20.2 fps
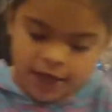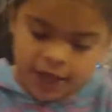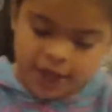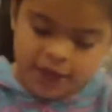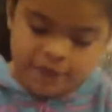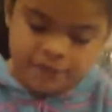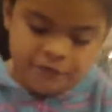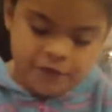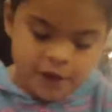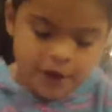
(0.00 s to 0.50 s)

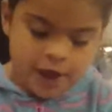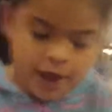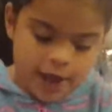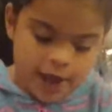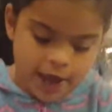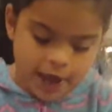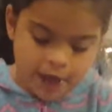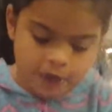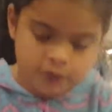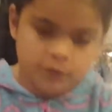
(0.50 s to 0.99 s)
Eve
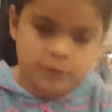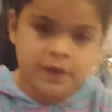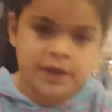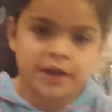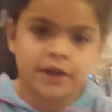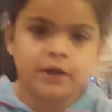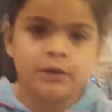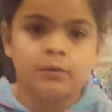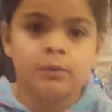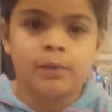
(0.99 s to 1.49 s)
and
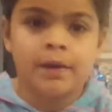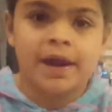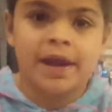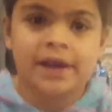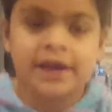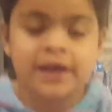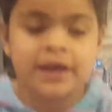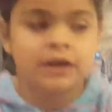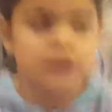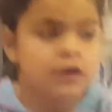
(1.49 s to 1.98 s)
we are
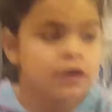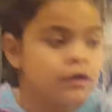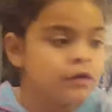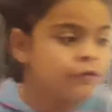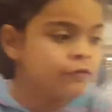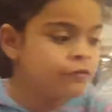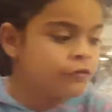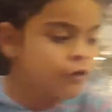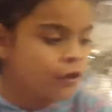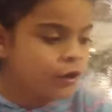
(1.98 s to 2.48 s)
waiting
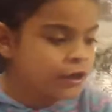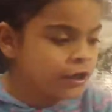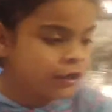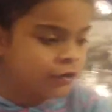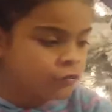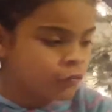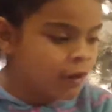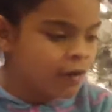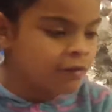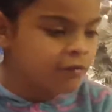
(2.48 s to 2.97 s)
for
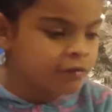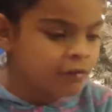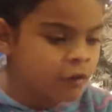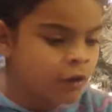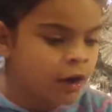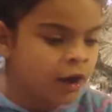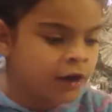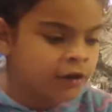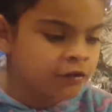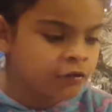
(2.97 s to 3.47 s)
the 12
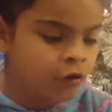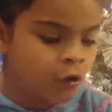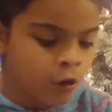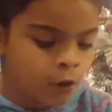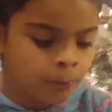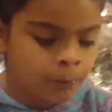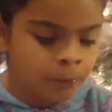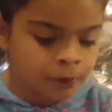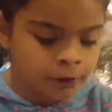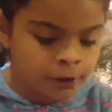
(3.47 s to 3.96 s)
o'clock to
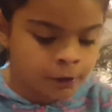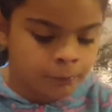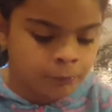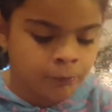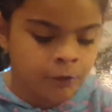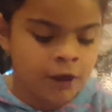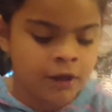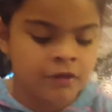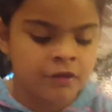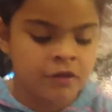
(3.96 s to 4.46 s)
open our
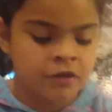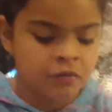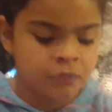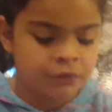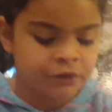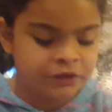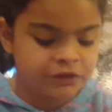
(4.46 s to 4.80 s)
presents.